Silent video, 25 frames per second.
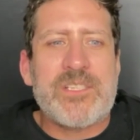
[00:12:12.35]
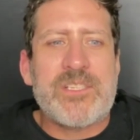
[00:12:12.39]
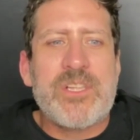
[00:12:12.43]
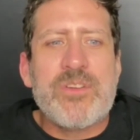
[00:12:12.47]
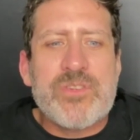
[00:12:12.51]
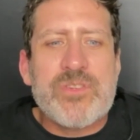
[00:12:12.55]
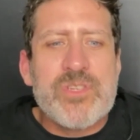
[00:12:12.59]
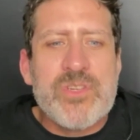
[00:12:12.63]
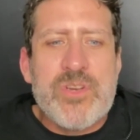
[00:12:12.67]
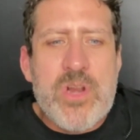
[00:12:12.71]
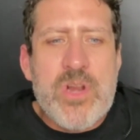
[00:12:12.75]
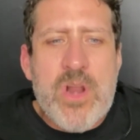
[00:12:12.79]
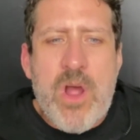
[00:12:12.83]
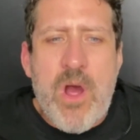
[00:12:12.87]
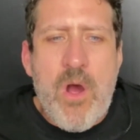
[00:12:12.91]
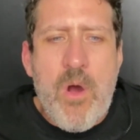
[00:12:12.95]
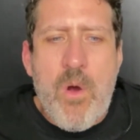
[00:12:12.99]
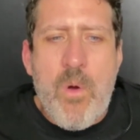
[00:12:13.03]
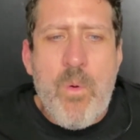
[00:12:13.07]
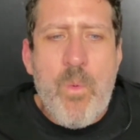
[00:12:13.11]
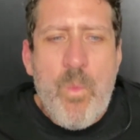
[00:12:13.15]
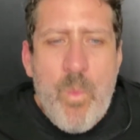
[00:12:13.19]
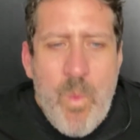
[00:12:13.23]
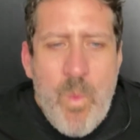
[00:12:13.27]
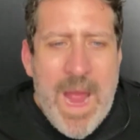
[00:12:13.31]
There's
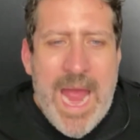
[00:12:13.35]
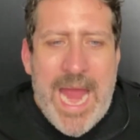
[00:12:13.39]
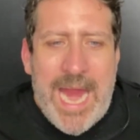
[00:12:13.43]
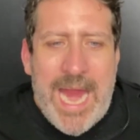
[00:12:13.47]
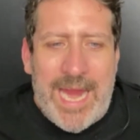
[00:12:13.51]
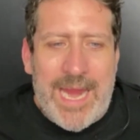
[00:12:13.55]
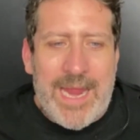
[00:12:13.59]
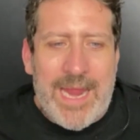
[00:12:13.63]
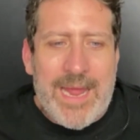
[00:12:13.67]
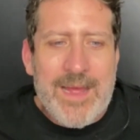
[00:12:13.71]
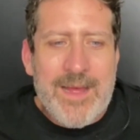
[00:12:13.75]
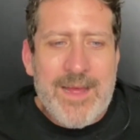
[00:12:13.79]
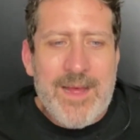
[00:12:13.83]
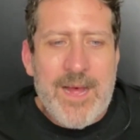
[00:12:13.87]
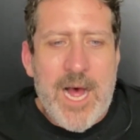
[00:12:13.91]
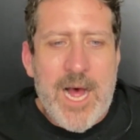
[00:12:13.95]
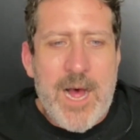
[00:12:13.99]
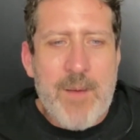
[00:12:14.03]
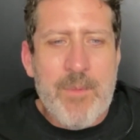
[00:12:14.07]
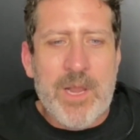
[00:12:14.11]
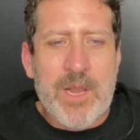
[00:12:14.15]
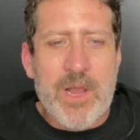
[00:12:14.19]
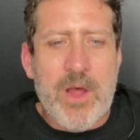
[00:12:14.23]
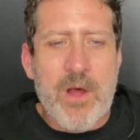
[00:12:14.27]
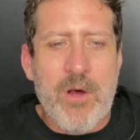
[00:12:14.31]
no way
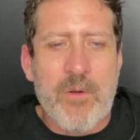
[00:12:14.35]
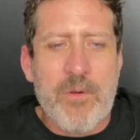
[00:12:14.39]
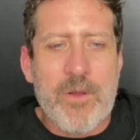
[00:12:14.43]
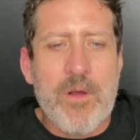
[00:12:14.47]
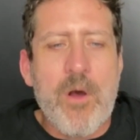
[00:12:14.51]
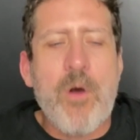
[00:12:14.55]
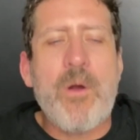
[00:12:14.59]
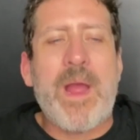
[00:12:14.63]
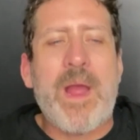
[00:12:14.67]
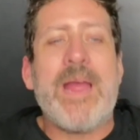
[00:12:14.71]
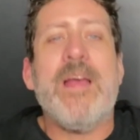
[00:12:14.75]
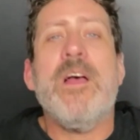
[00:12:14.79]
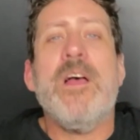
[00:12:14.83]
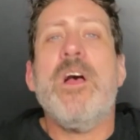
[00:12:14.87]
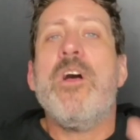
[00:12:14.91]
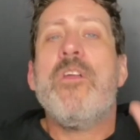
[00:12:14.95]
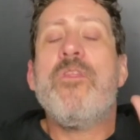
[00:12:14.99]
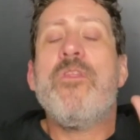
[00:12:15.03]
I'm alone. Okay.